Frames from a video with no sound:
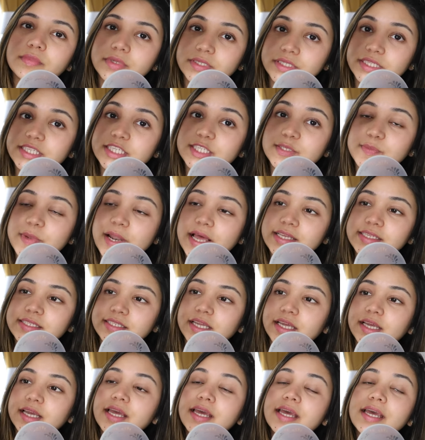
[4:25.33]
this is
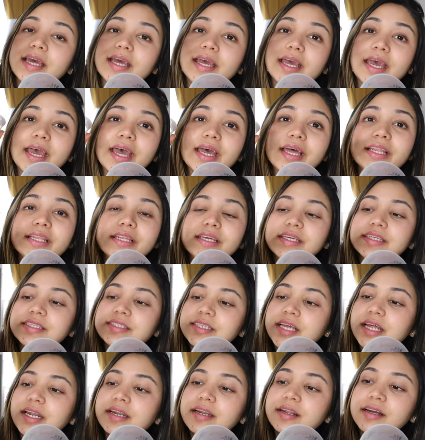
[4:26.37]
plastic, and it
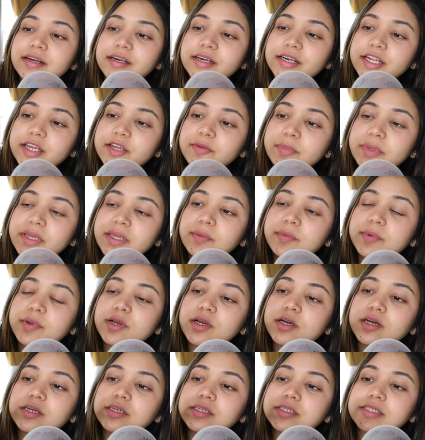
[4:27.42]
started hurting me
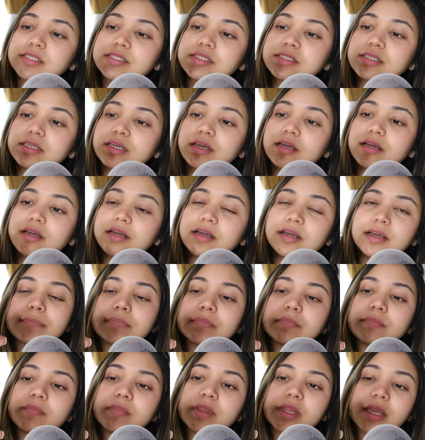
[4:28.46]
because,
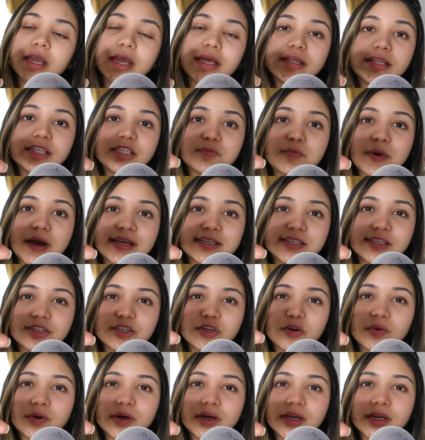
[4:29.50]
and this passage
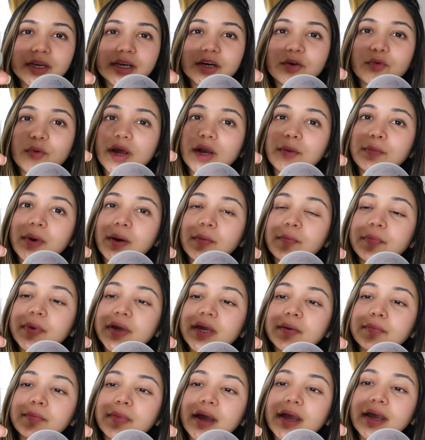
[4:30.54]
over here, while
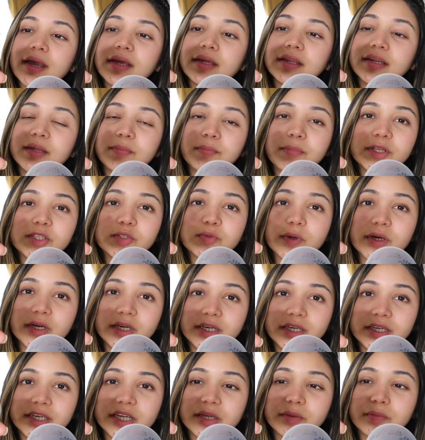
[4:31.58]
pumping, my nipples were
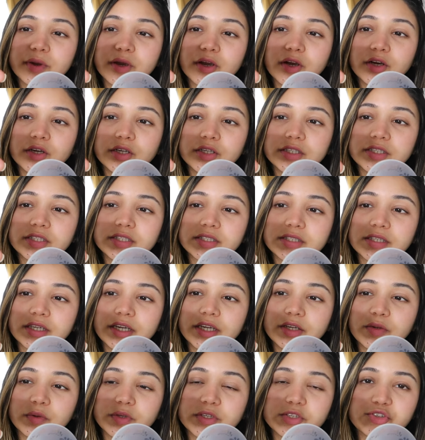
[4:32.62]
hurting because
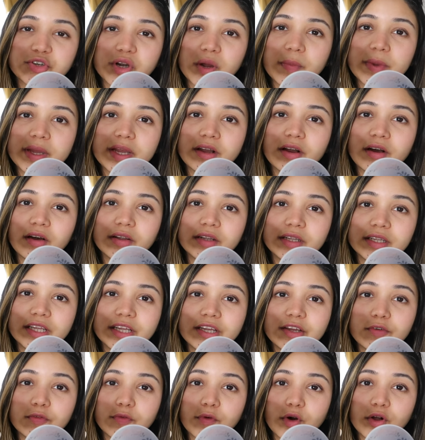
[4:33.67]
it was rubbing on
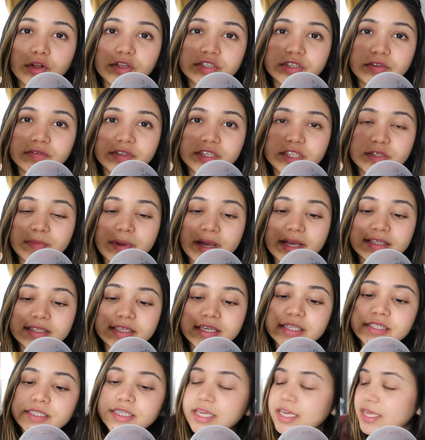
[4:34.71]
the walls of this
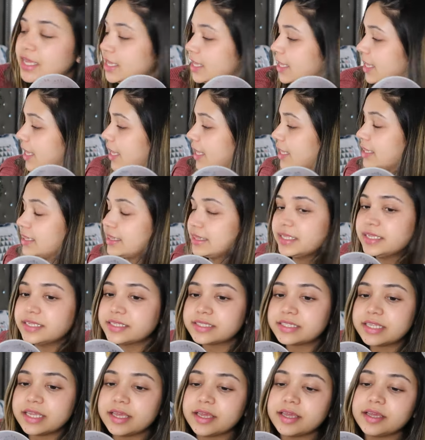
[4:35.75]
passage. And this
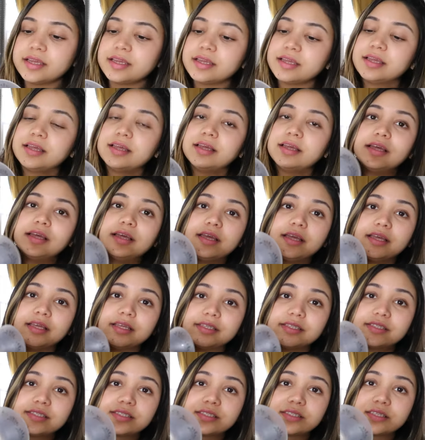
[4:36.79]
thing
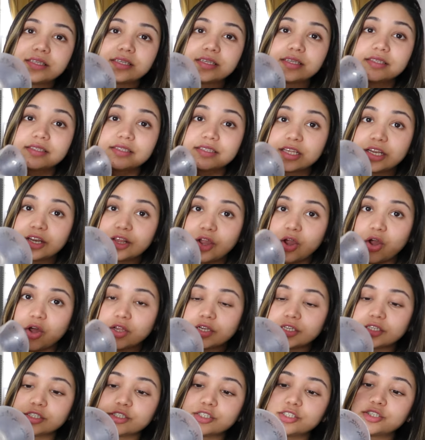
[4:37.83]
is silicone,
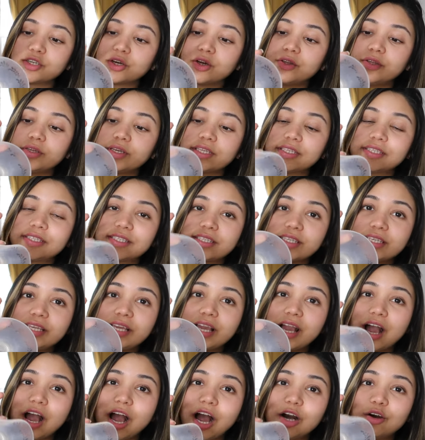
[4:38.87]
so you can see
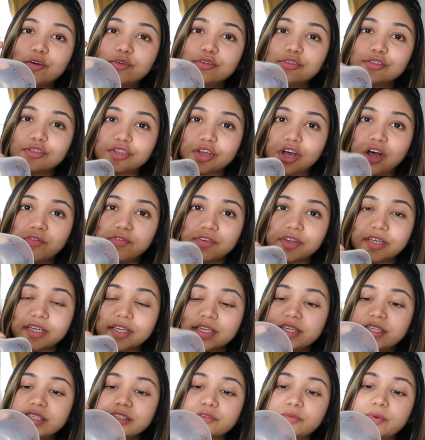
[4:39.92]
how soft it
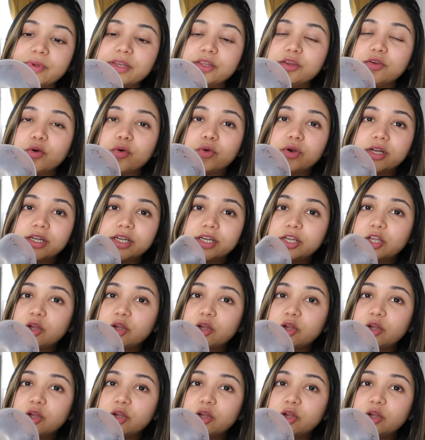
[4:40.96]
is. When you hold it in